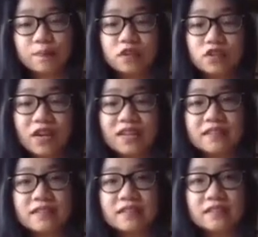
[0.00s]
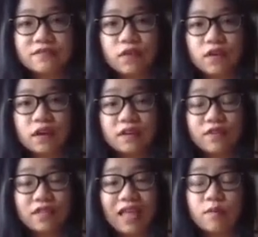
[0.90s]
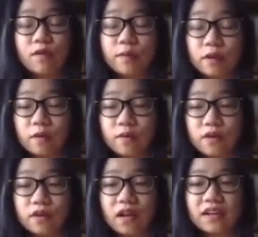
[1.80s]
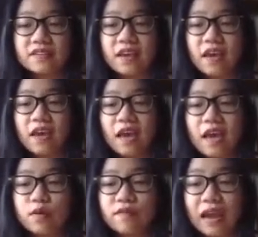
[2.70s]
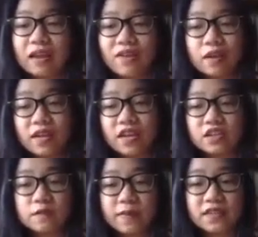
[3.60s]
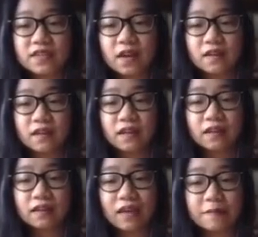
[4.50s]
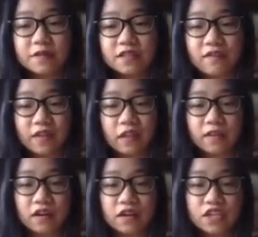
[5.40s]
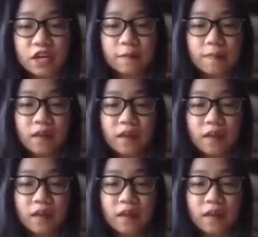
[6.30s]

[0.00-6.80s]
trends for different laboratory protocols, and providing recommendations based on the gaps in the available literature.